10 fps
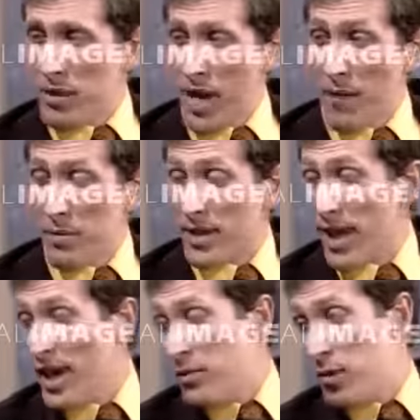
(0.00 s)
be too happy, but
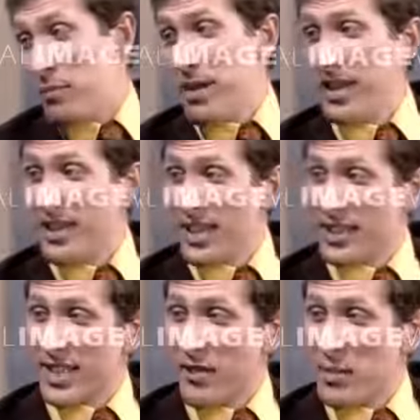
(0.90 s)
they didn't even put a bid in.
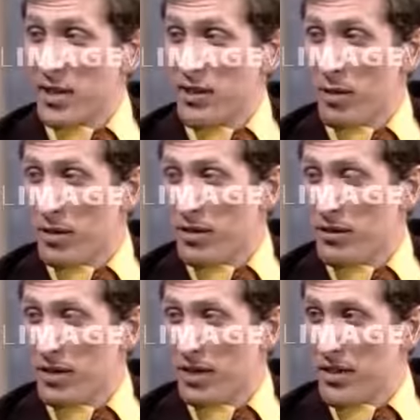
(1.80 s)
They saved me the trouble
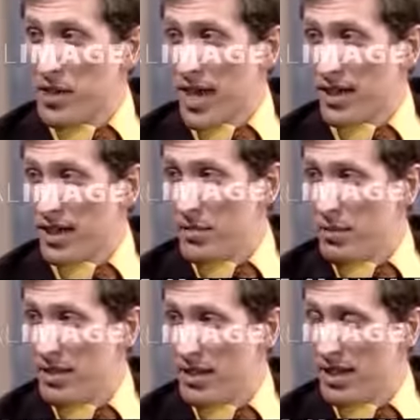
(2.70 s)
of uh, rejecting them.
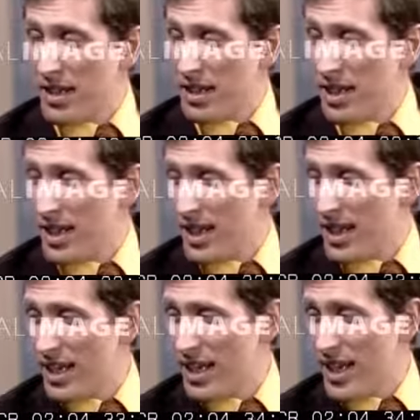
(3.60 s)
I wonder why they
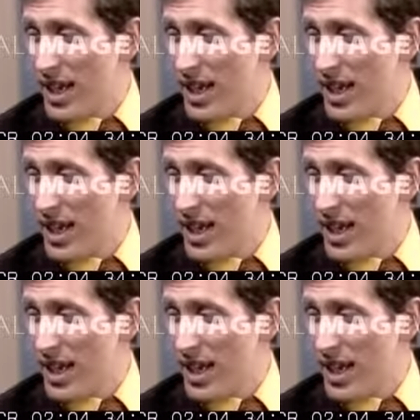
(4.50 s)
didn't.